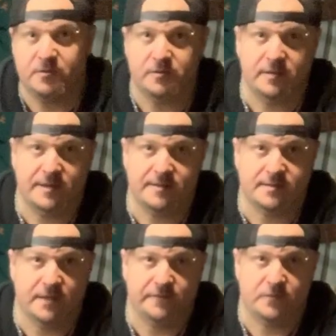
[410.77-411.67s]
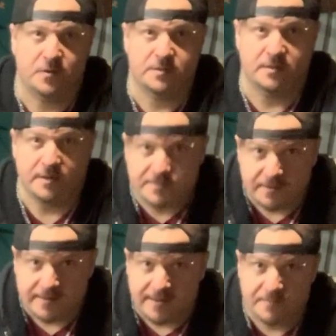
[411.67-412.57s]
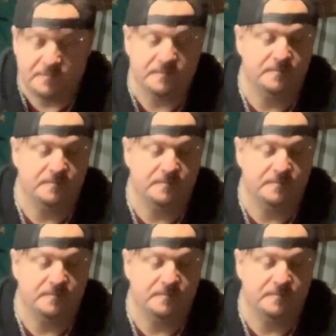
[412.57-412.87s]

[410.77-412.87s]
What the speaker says: Clean Slate Forge on Instagram,